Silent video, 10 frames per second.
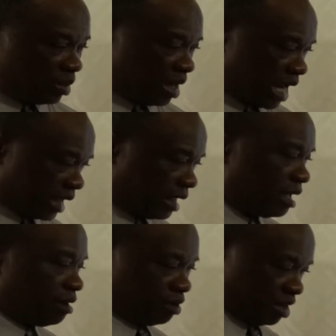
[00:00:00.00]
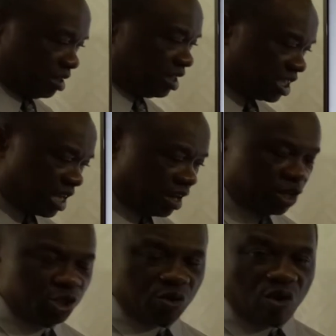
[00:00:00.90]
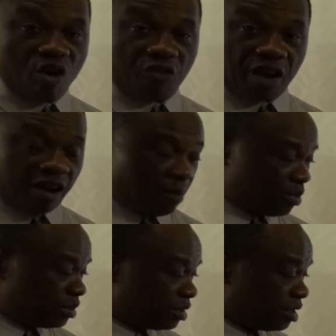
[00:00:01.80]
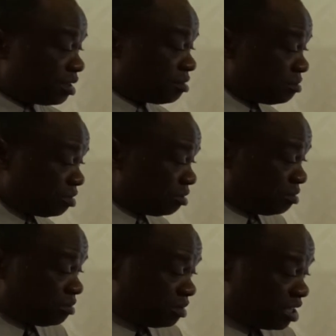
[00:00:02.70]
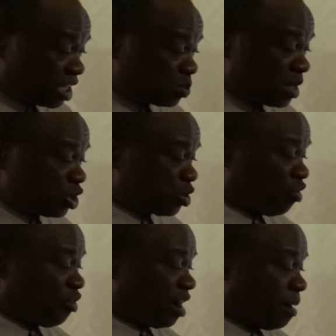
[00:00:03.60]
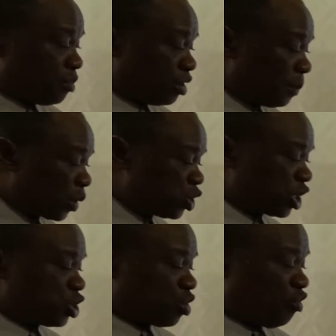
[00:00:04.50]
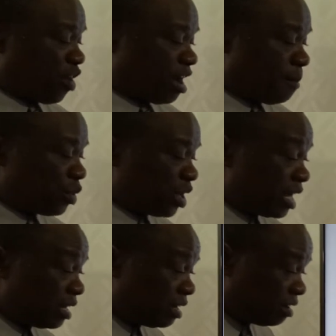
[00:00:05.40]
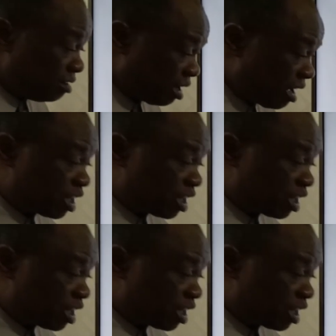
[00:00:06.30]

calculate the deceleration of a number, the expansion of a number, the projection of a number, and the